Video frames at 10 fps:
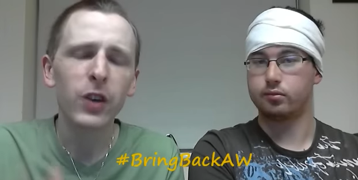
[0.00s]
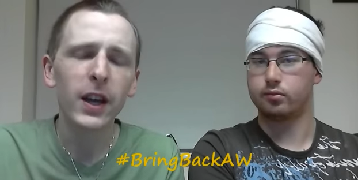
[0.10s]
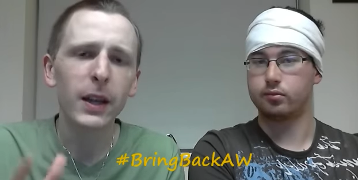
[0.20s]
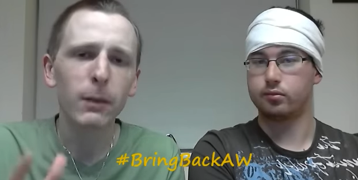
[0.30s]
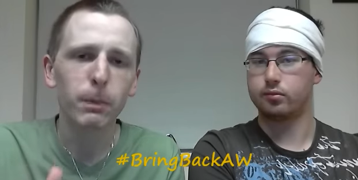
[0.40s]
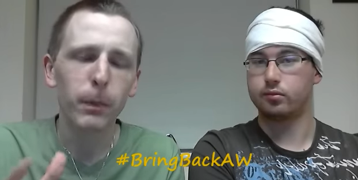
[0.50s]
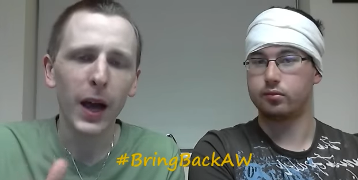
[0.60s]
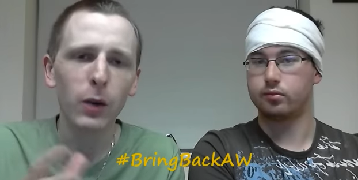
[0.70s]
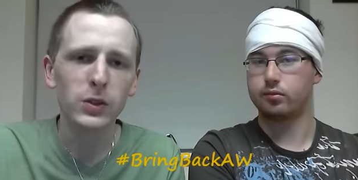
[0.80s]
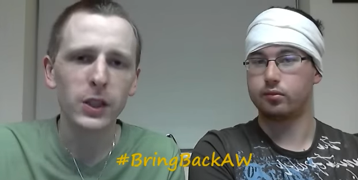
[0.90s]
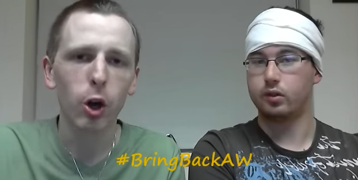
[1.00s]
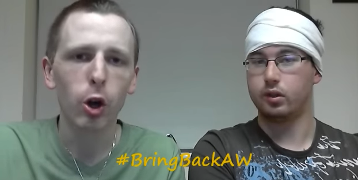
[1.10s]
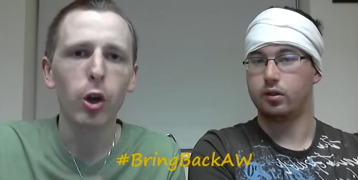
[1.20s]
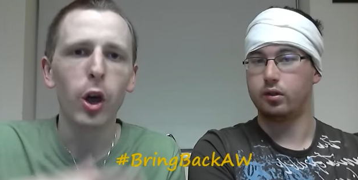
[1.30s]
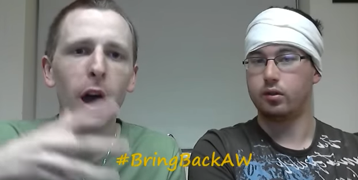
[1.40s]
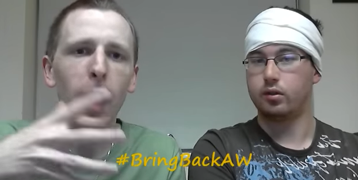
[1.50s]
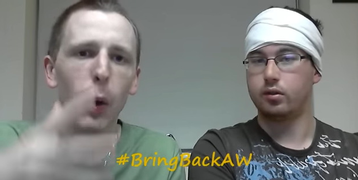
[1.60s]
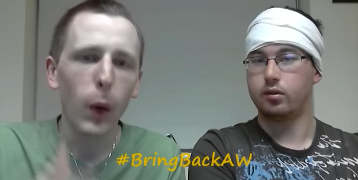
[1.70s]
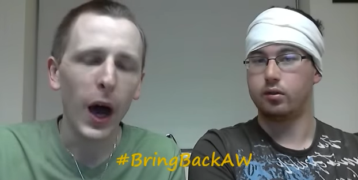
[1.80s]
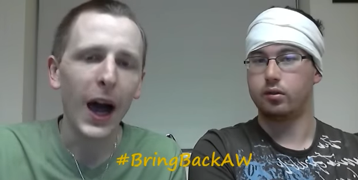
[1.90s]
Speaker 1: really pounding on
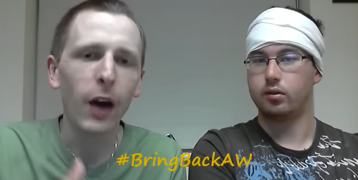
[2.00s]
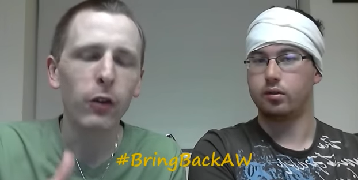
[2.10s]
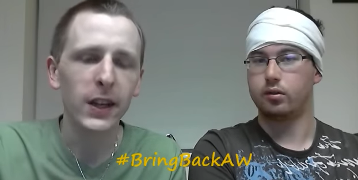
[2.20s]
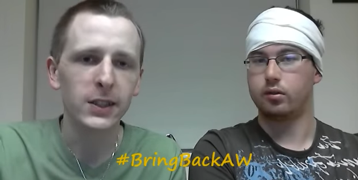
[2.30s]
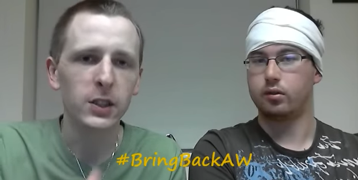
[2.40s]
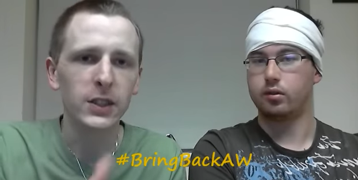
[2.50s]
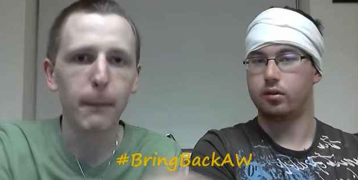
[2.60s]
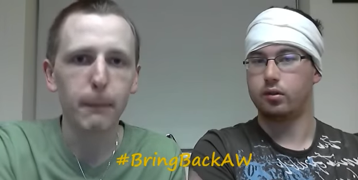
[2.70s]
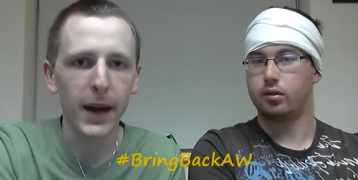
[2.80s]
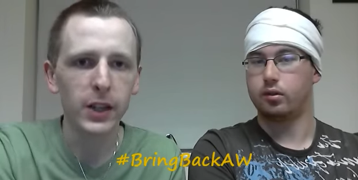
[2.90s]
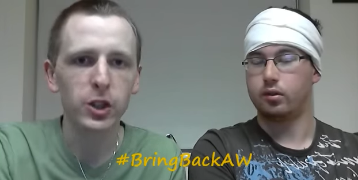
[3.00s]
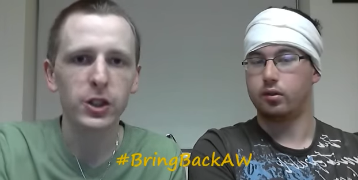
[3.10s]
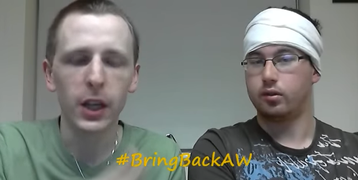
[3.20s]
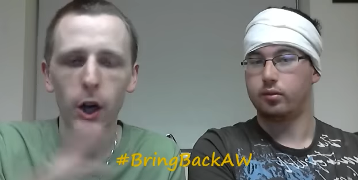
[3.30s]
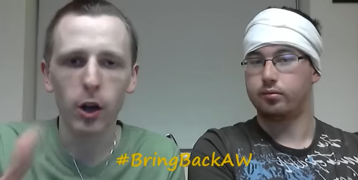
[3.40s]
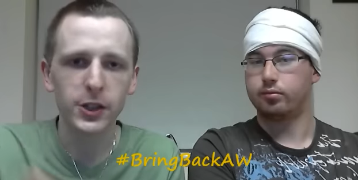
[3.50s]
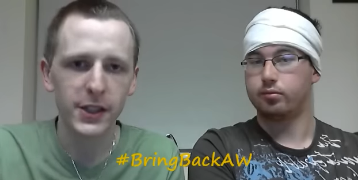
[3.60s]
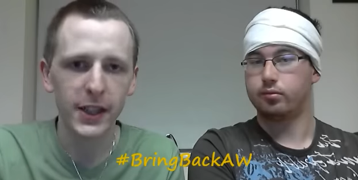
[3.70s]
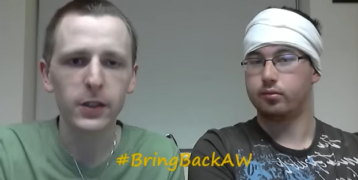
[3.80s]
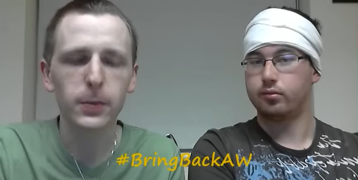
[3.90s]
how wrestlers and managers and
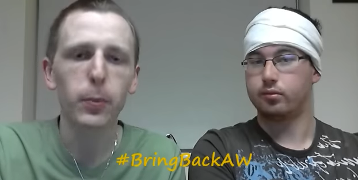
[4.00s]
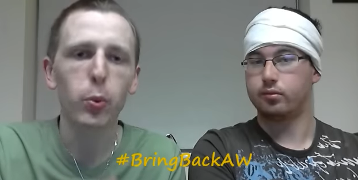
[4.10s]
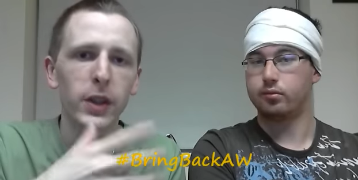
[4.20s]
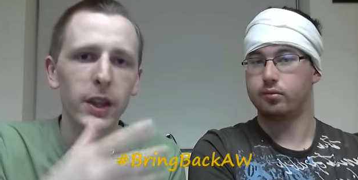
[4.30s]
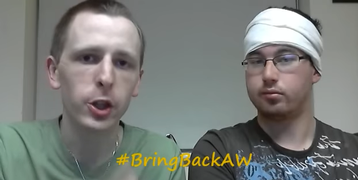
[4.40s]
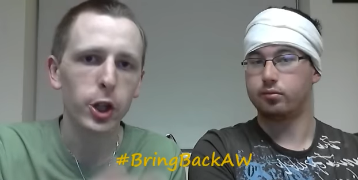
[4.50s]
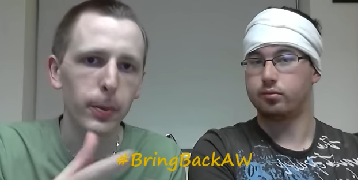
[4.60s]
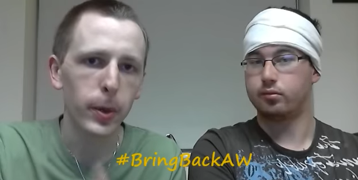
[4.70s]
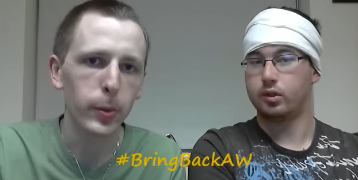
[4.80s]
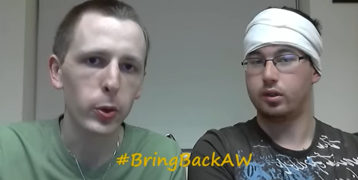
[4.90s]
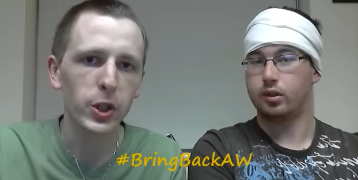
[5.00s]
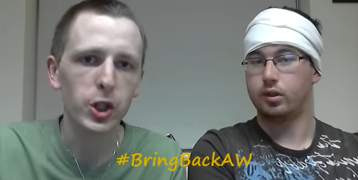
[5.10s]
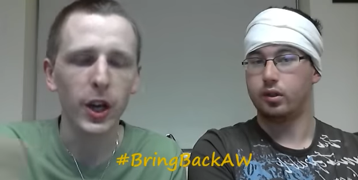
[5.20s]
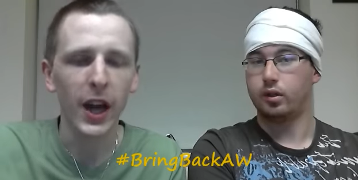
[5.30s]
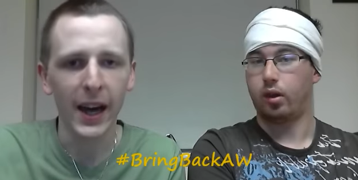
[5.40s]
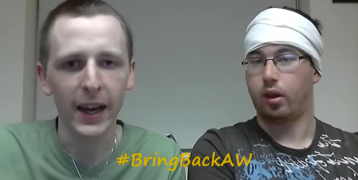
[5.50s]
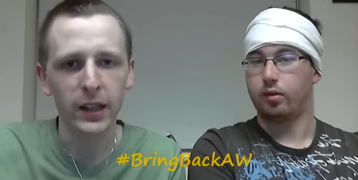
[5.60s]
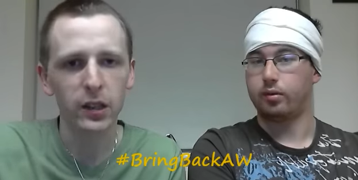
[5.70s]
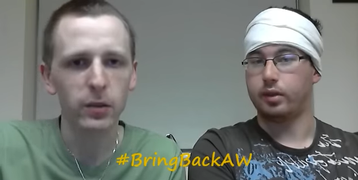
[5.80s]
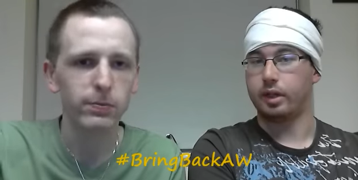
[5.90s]
serious people within the WWE should
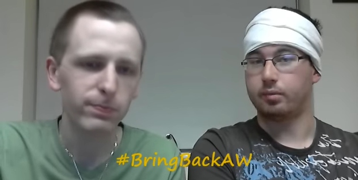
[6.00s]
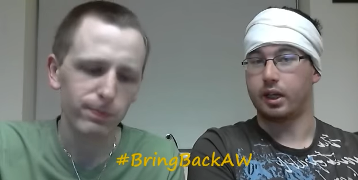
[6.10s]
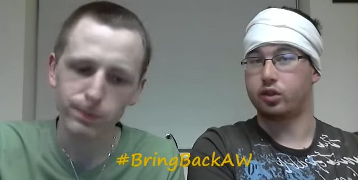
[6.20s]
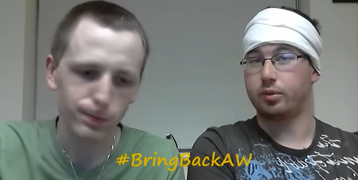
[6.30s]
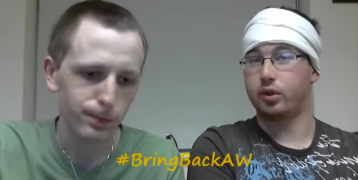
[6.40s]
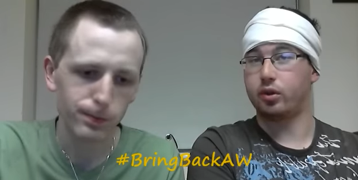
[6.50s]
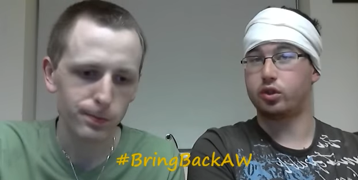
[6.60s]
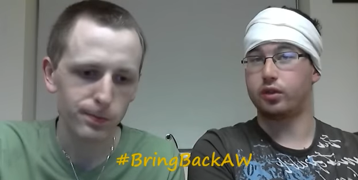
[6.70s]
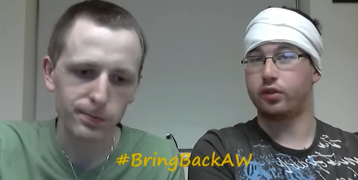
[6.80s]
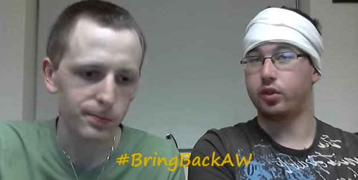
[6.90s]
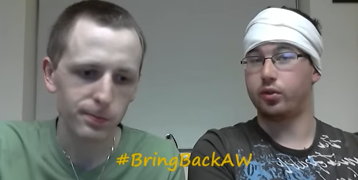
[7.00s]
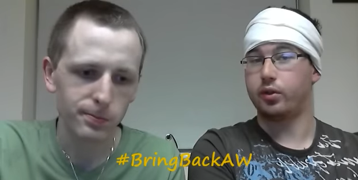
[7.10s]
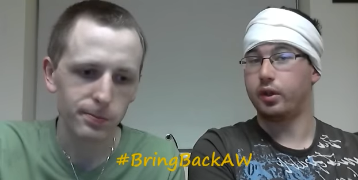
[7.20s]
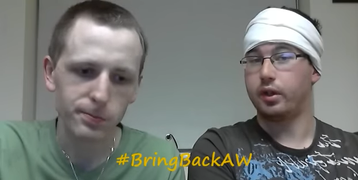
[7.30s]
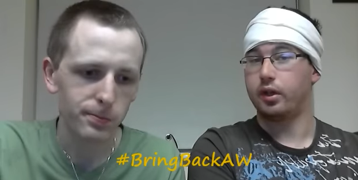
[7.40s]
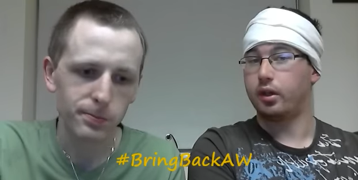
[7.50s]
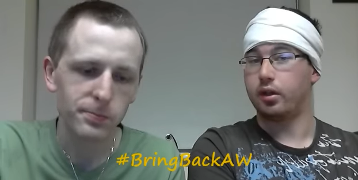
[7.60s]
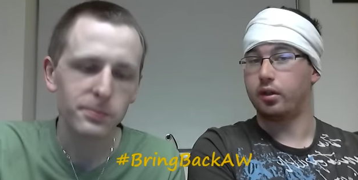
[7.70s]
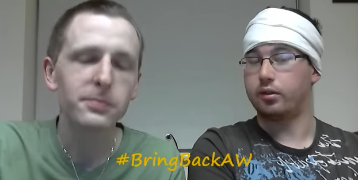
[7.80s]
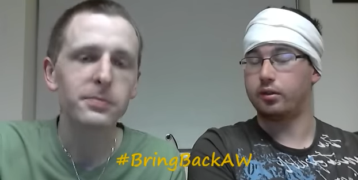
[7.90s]
act.
Speaker 2: Yeah, and to be honest with you,
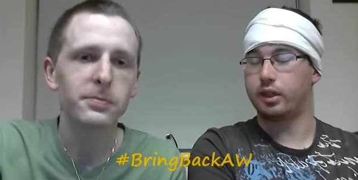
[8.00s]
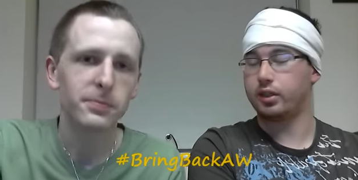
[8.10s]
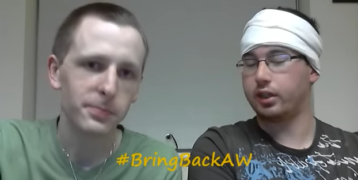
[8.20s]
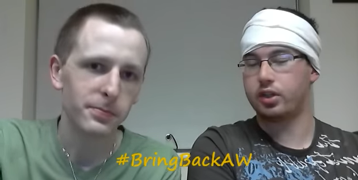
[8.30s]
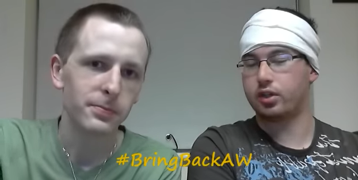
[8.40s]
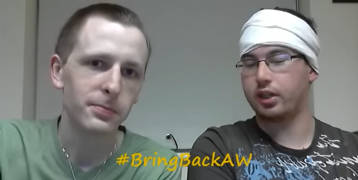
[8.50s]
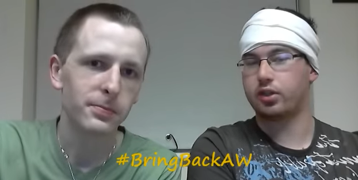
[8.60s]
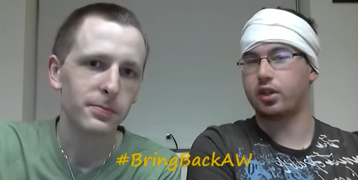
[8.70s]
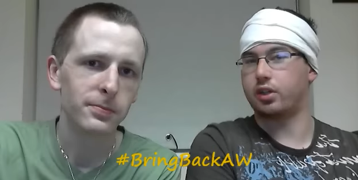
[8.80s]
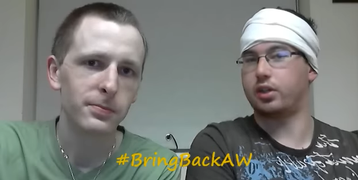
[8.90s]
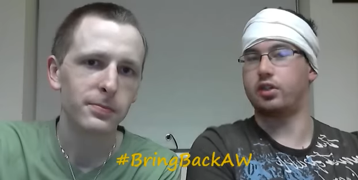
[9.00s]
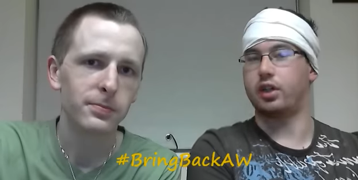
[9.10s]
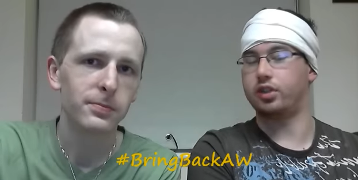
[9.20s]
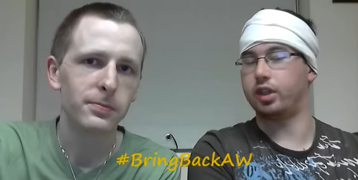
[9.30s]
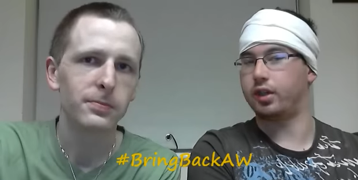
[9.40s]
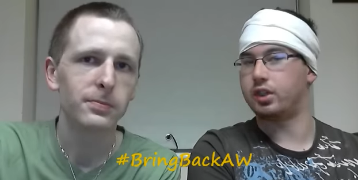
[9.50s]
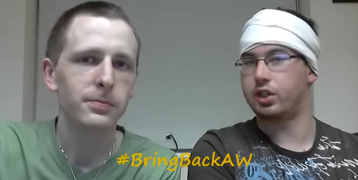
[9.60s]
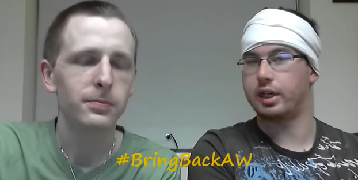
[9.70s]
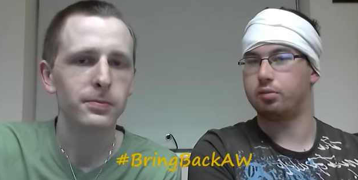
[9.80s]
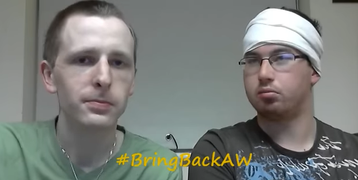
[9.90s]
let's, let's just let's just go to the chase here,
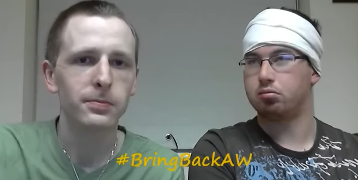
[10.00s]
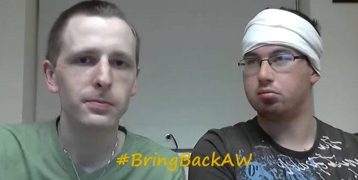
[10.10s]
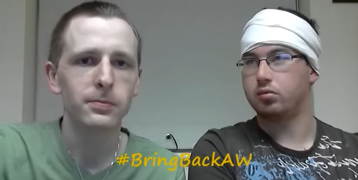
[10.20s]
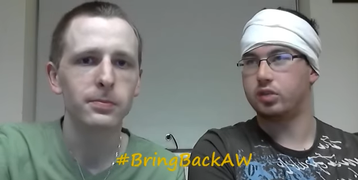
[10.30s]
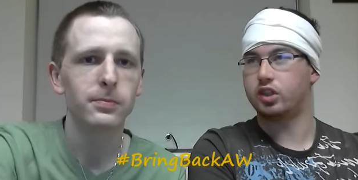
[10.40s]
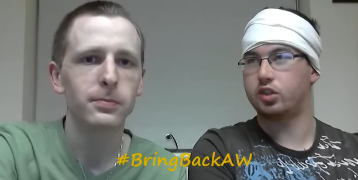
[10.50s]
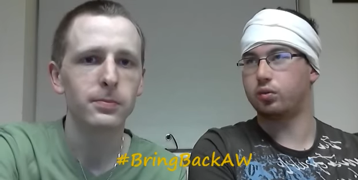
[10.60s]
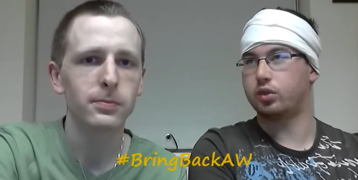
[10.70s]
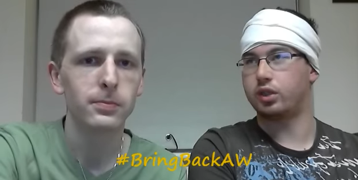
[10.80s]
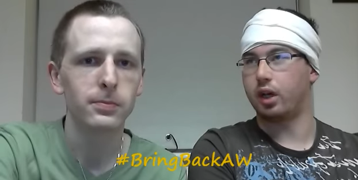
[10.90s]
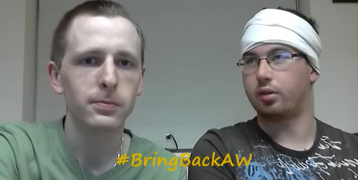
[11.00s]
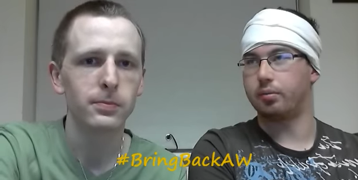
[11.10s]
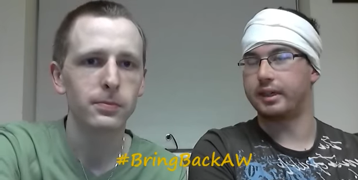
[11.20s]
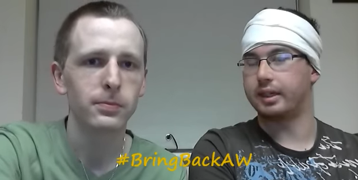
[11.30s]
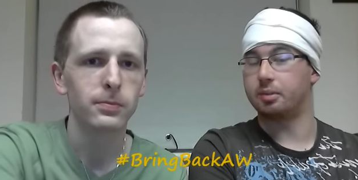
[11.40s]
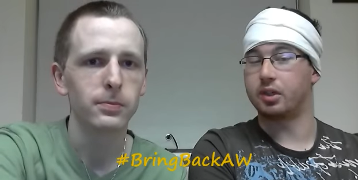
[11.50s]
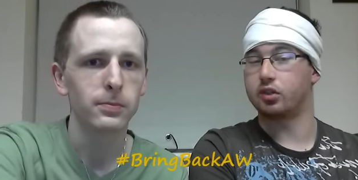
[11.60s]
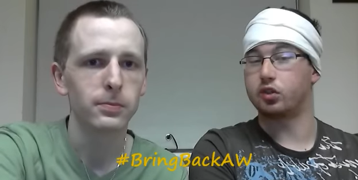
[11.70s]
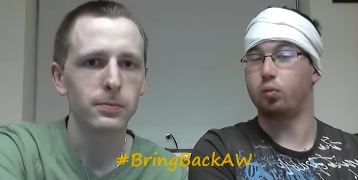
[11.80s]
NJ. This was done mainly because